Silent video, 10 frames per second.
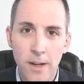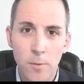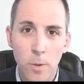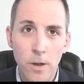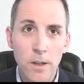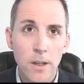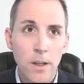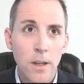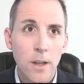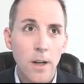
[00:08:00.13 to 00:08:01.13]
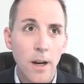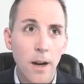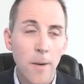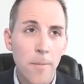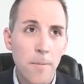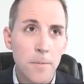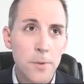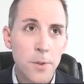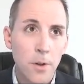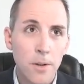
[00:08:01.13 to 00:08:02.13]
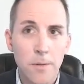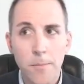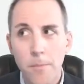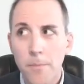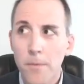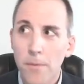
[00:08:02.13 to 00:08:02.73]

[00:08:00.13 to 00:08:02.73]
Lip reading: of work. Certain